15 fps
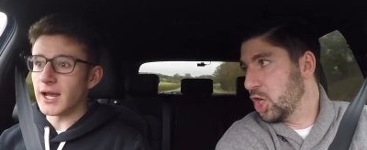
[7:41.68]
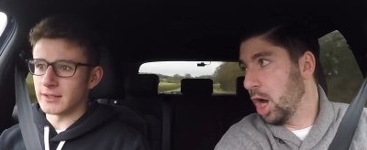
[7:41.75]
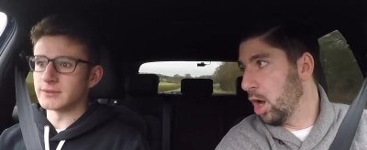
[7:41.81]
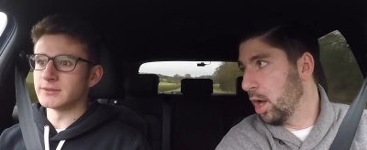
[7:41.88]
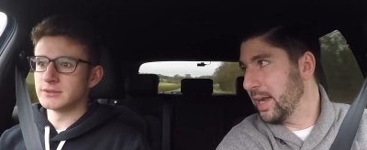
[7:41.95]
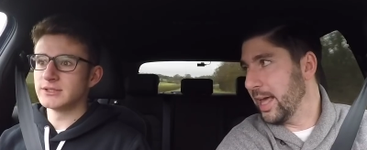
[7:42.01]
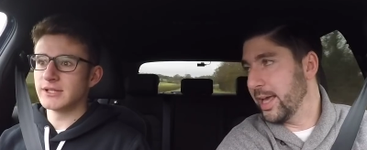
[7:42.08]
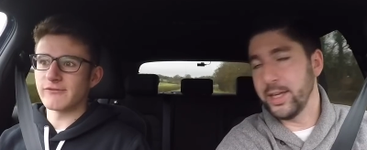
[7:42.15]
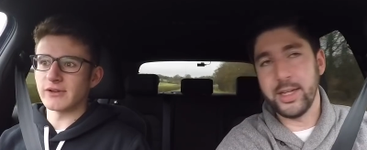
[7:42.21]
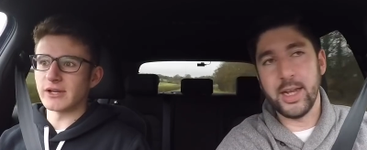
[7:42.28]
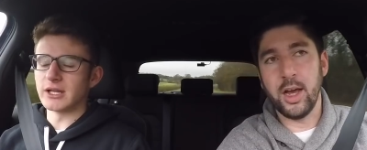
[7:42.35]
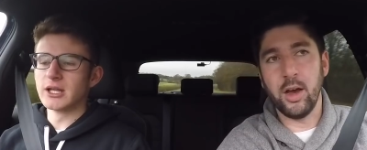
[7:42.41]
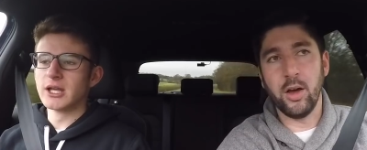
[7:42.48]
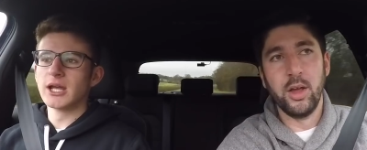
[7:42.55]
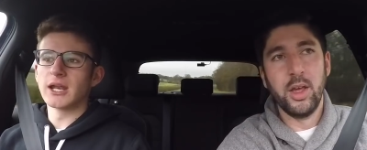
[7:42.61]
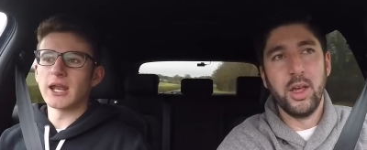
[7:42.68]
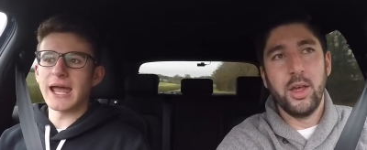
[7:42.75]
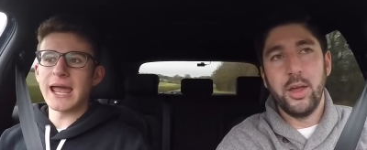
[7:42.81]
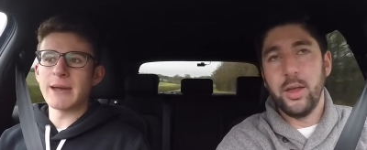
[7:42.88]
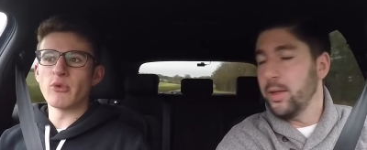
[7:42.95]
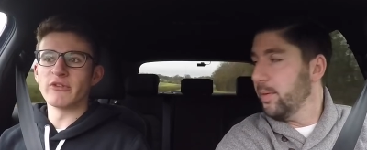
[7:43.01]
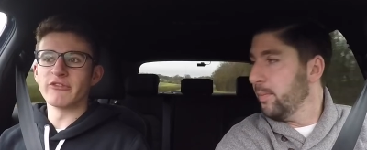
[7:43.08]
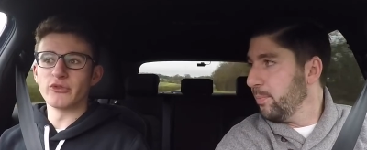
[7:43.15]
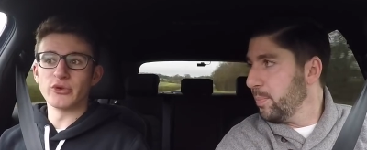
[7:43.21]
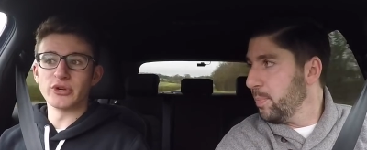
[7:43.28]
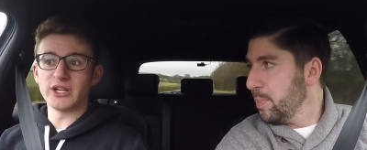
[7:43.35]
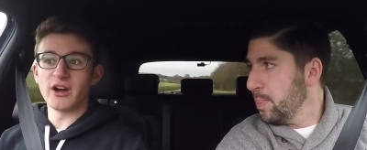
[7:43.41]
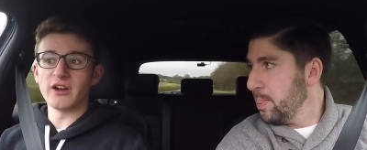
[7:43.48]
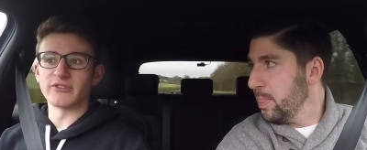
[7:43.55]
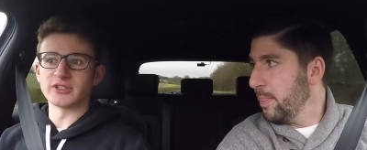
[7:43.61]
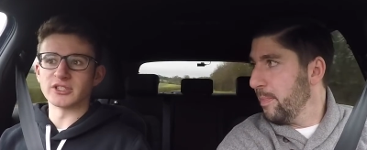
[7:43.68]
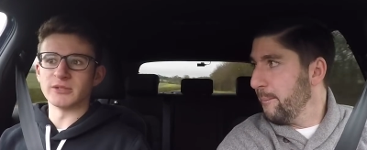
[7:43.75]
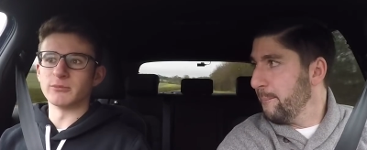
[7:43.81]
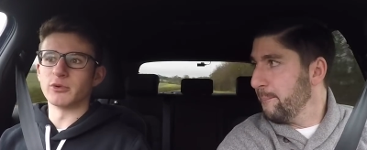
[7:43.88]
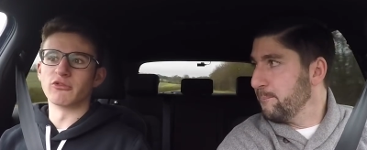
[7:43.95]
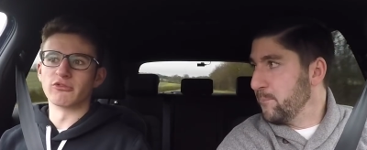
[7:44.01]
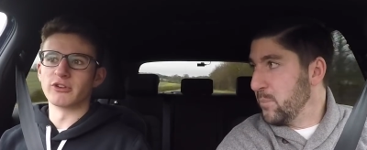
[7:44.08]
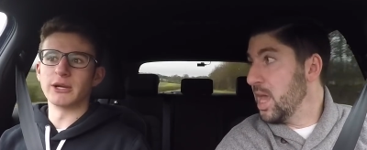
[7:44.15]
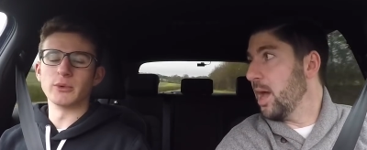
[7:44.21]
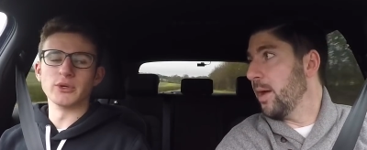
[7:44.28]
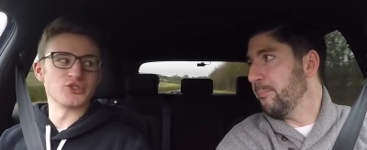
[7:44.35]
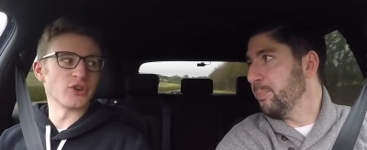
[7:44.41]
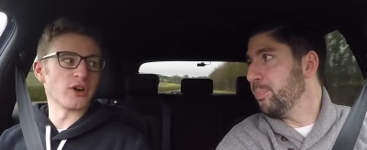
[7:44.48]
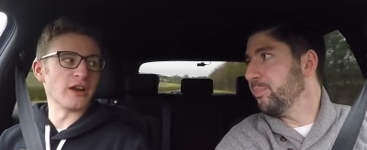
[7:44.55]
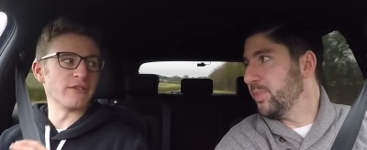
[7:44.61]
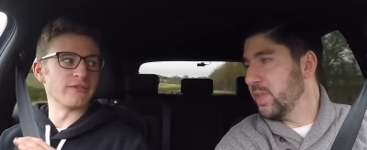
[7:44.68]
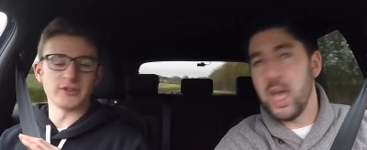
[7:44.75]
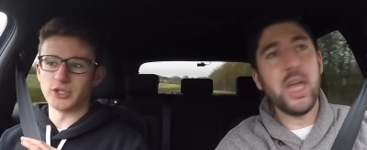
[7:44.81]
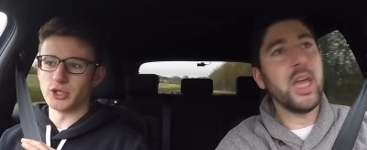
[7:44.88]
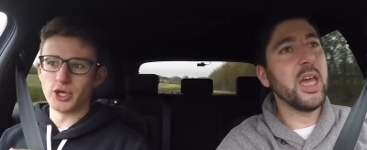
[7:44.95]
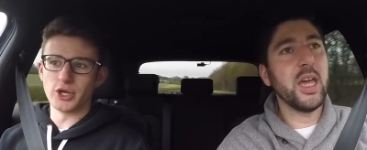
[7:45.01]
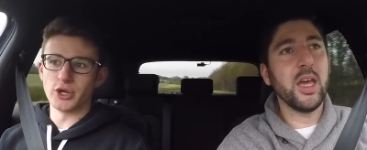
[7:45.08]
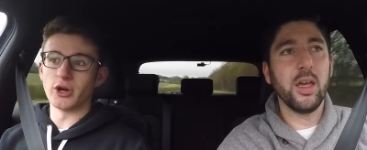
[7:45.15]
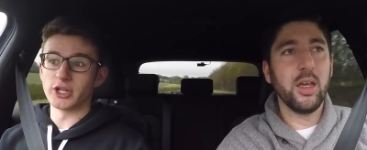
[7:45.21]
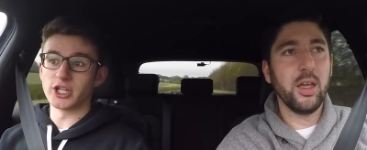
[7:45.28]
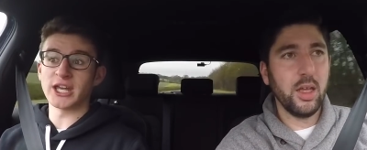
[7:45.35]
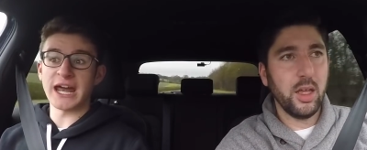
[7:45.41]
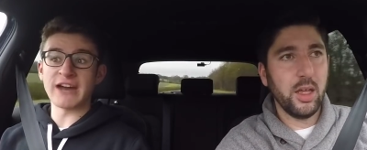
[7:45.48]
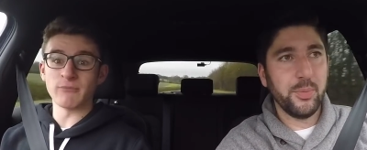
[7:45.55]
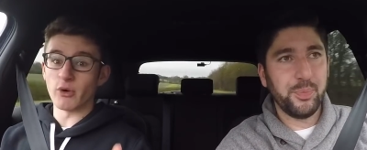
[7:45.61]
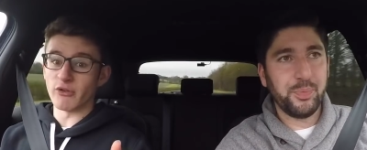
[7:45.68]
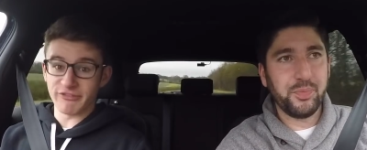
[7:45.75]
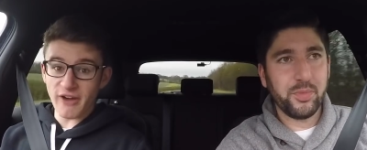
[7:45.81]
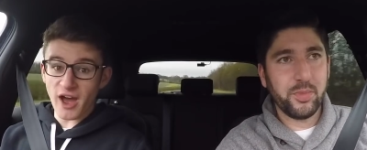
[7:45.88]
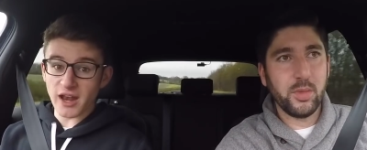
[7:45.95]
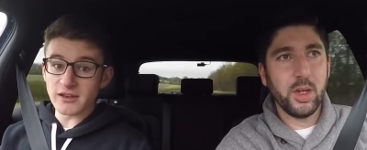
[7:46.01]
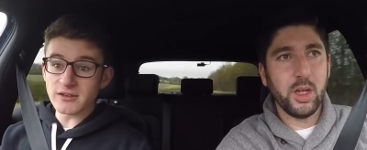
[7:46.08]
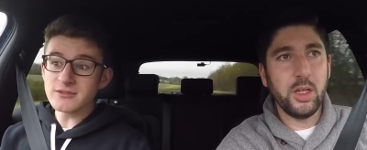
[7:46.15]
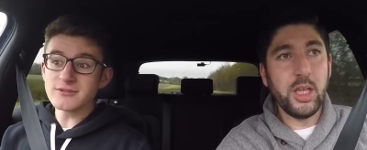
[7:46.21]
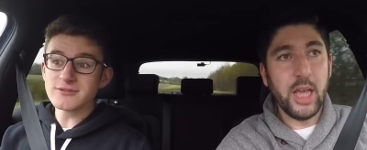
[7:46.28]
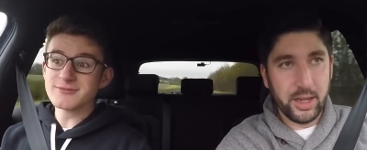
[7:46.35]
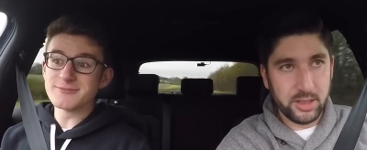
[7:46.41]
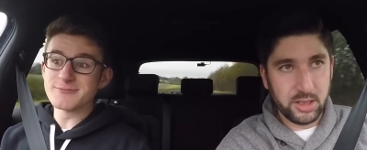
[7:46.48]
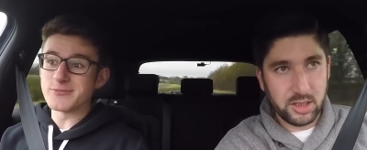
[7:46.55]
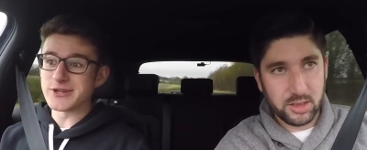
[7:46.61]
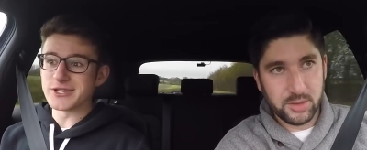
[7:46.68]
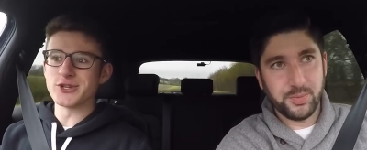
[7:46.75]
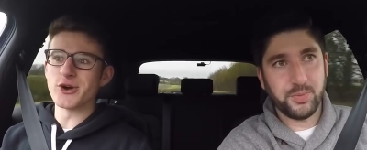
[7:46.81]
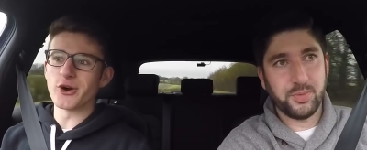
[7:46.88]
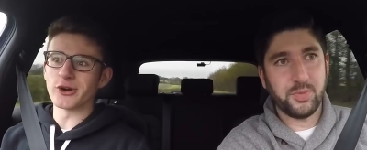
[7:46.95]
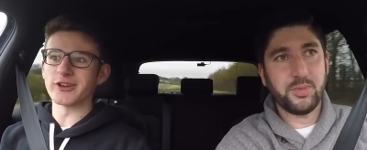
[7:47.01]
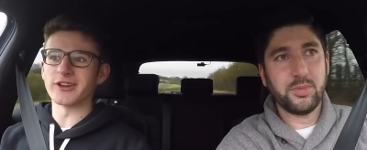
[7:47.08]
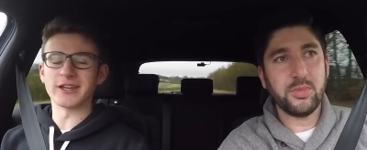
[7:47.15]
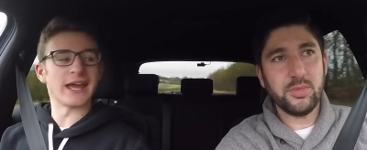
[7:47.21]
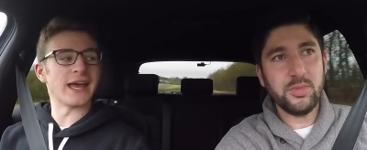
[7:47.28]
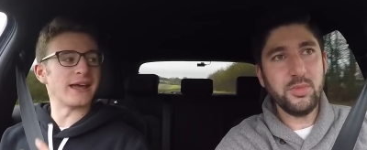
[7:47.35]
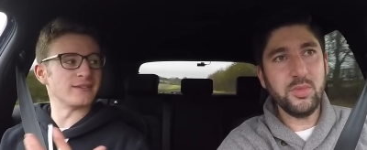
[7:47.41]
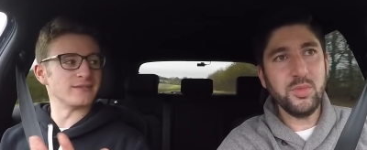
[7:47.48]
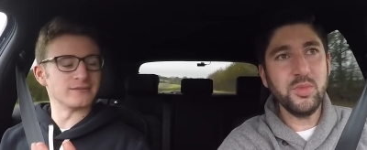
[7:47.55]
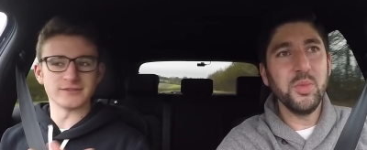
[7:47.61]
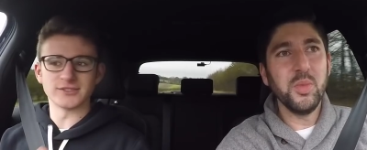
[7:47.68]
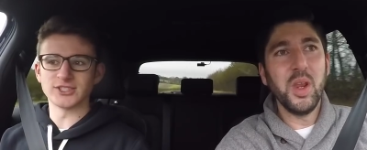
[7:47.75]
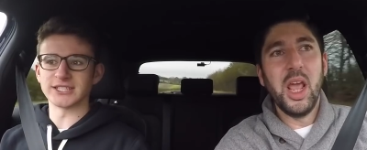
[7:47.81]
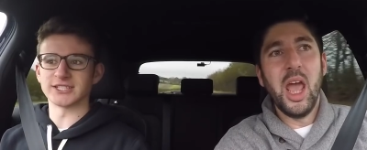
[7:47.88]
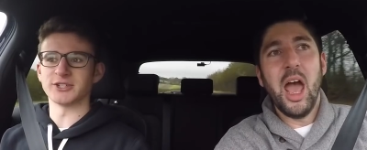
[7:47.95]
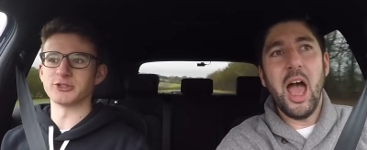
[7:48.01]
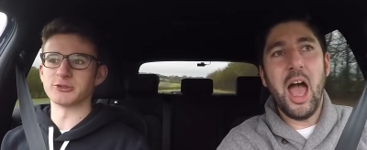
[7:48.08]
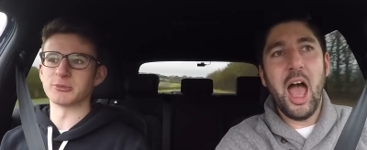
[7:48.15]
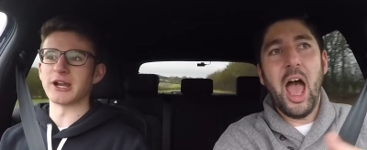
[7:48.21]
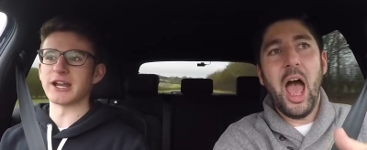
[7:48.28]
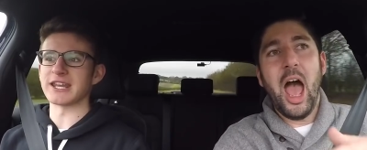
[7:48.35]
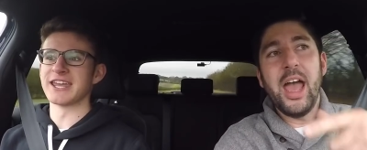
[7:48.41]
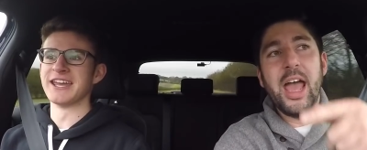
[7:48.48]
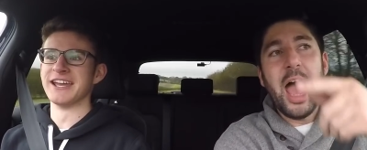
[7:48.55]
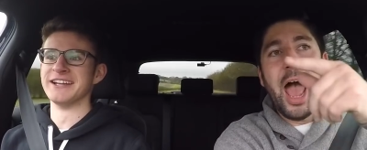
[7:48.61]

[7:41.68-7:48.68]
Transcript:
Speaker 1: yeah, can't lay it down. Like M one forty i, for example, rear-wheel yeah. drive. Yeah, yeah, yeah. Not, you can have more fun, yes, but you're not going to get six hundred brake.